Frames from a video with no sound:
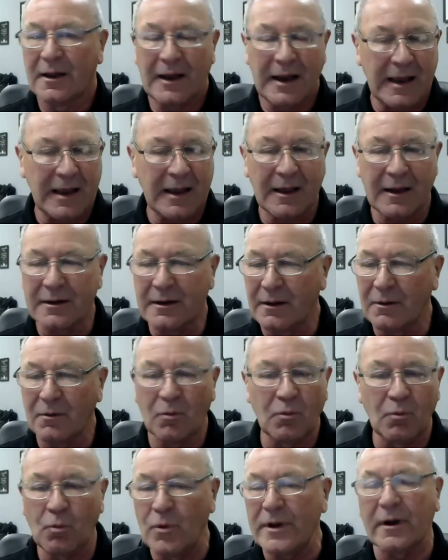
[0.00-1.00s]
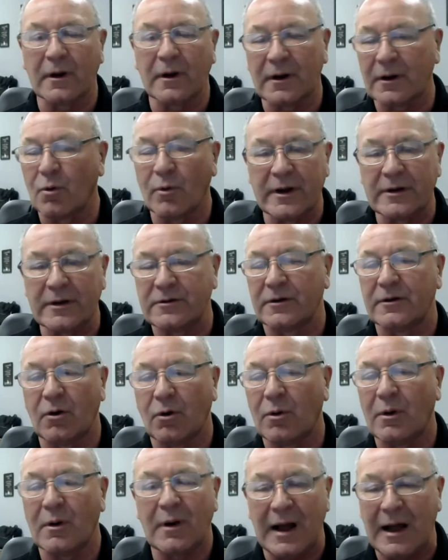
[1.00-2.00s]
And we aren't going to
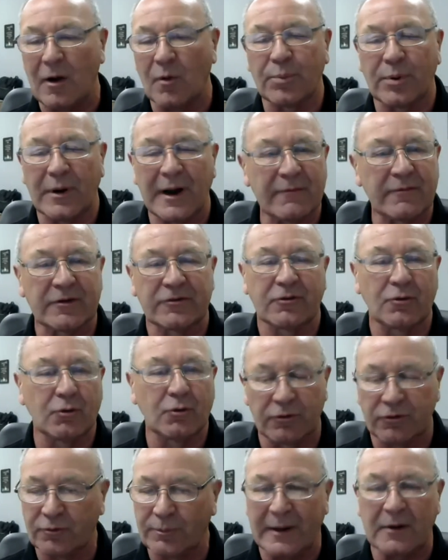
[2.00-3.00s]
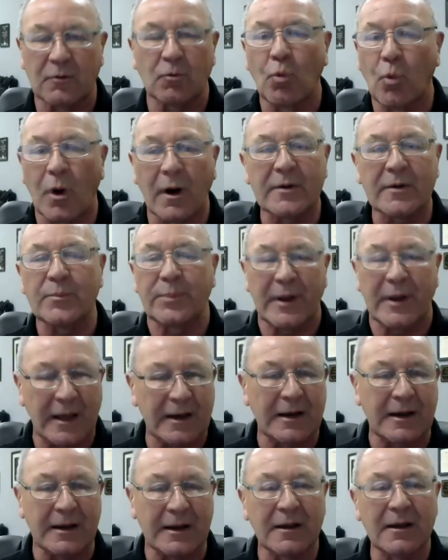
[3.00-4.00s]
know how private schools spend one
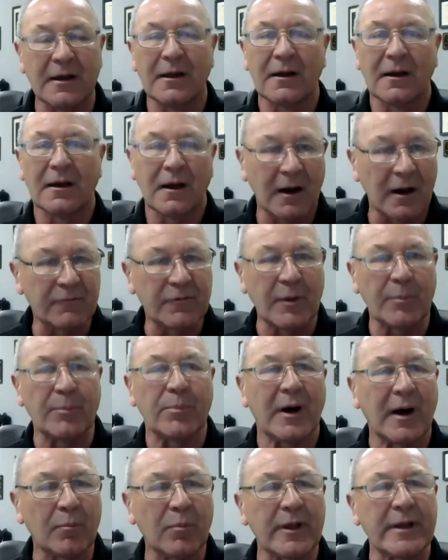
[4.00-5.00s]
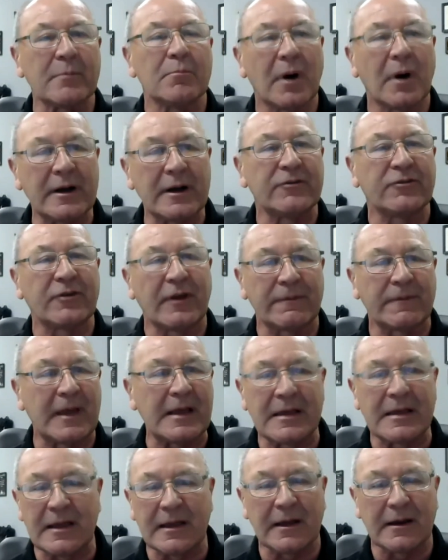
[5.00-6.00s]
penny of the public monies that they
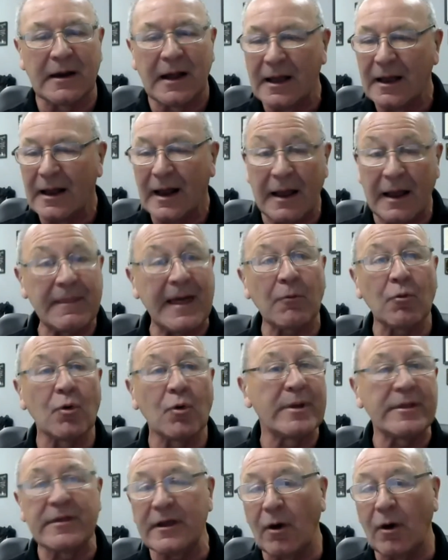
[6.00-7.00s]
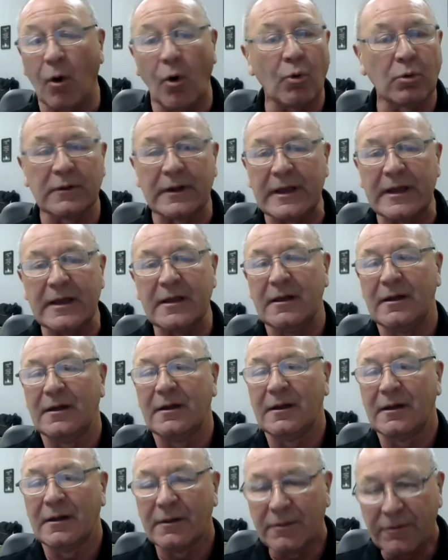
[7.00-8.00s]
get. And that will be the only
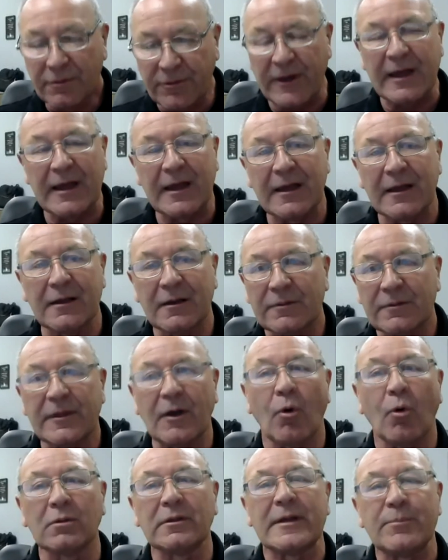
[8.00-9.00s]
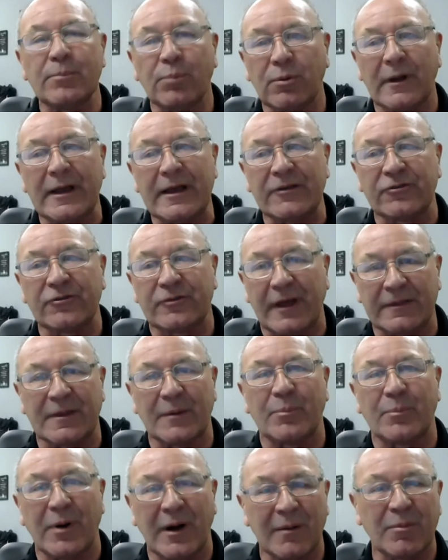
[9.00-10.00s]
place that
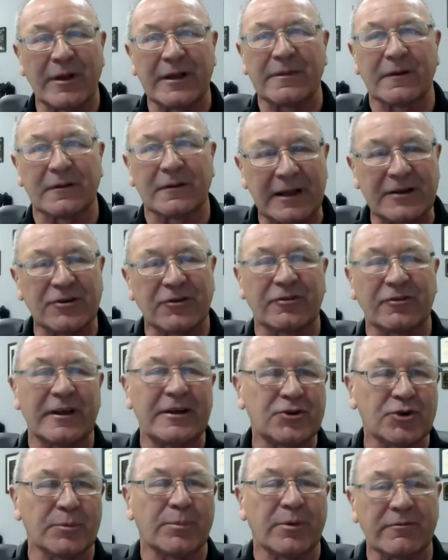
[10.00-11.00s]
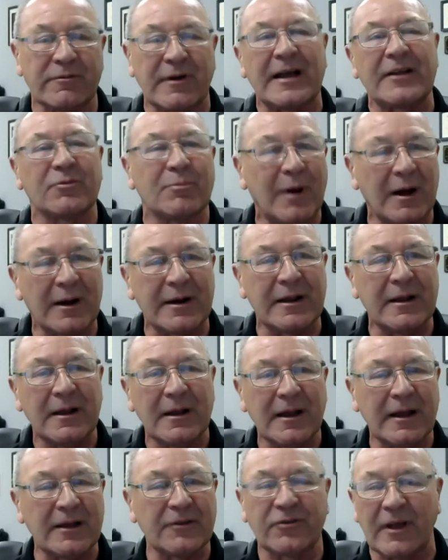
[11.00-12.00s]
the legislature provides money
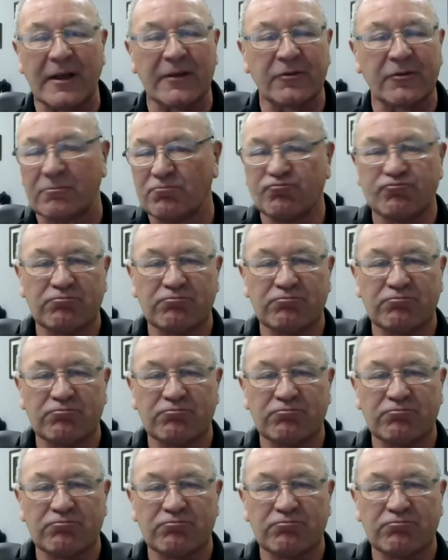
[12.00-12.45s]
and says,